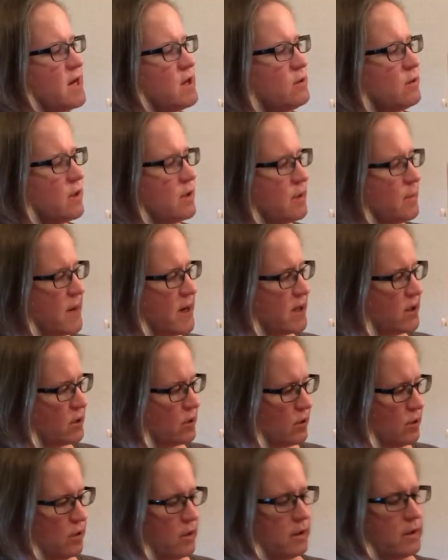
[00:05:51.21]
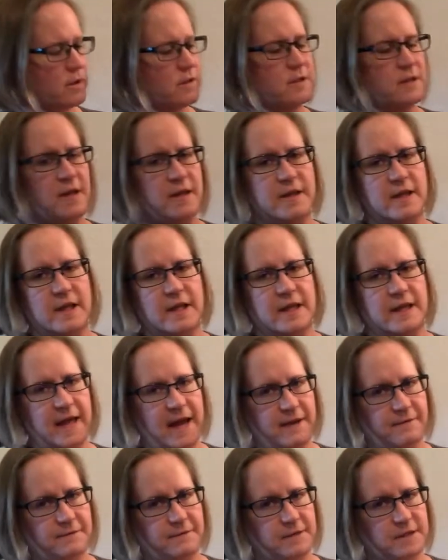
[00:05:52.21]
you're gonna make your hook to the
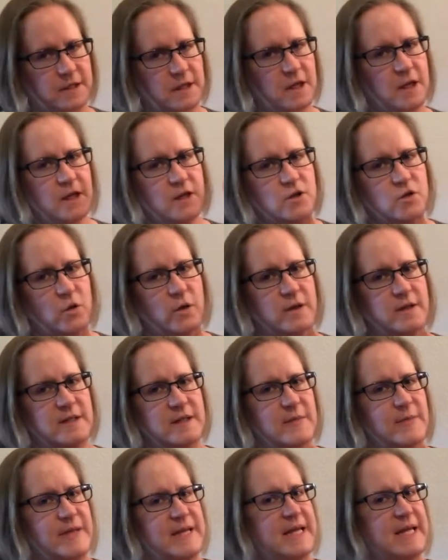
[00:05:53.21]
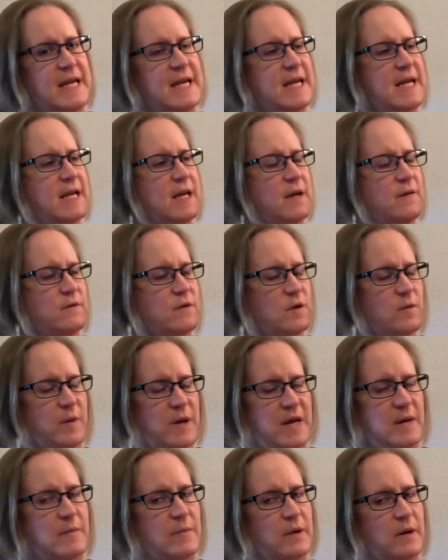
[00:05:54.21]
left towards the beginning of your
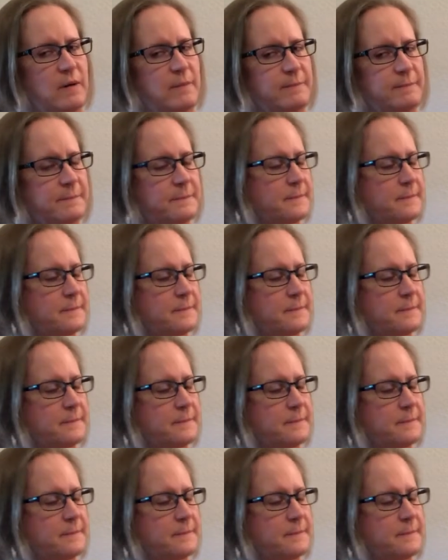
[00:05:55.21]
paper.